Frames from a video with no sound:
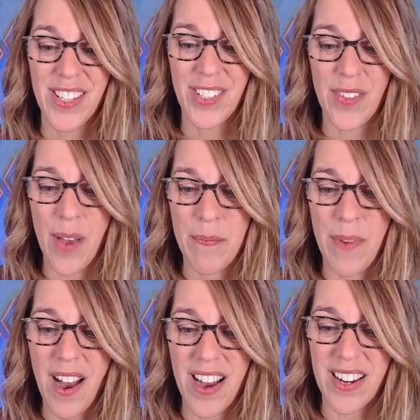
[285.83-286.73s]
So that
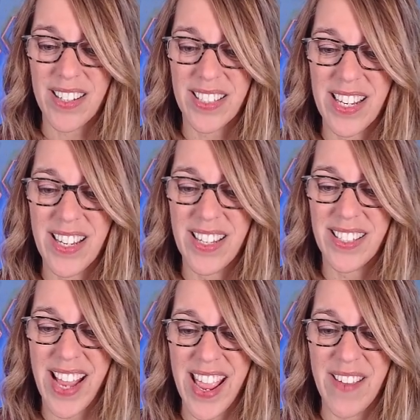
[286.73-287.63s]
box
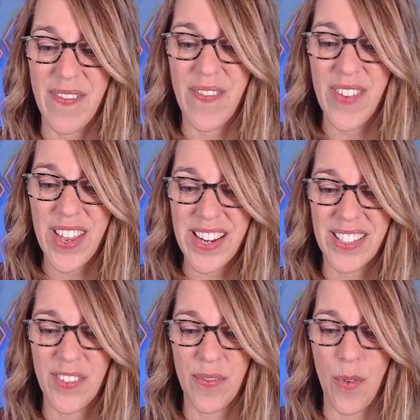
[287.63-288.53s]
is a
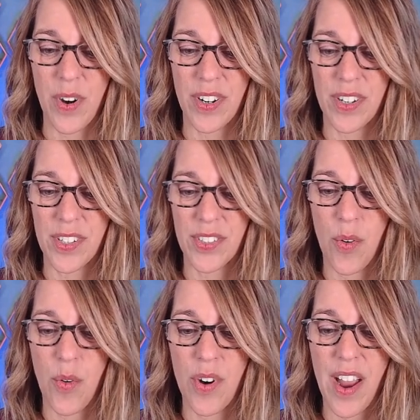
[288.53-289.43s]
fixed force
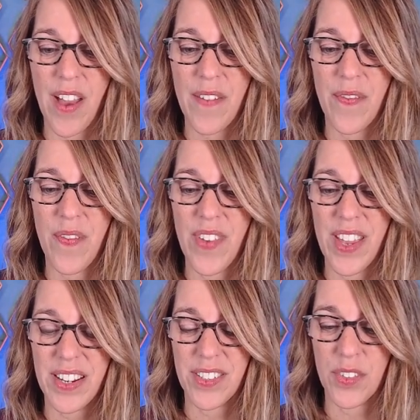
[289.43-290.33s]
or a
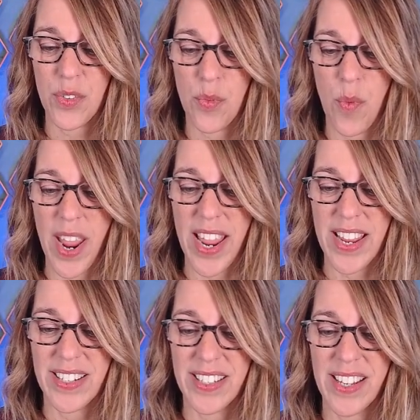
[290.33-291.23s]
fixed
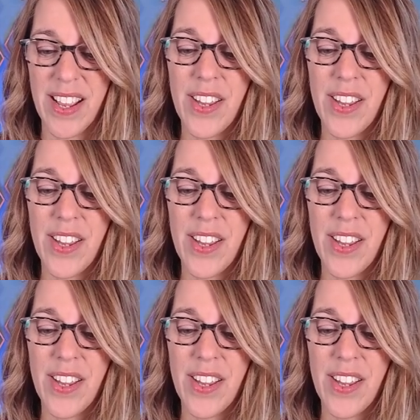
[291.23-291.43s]
weight.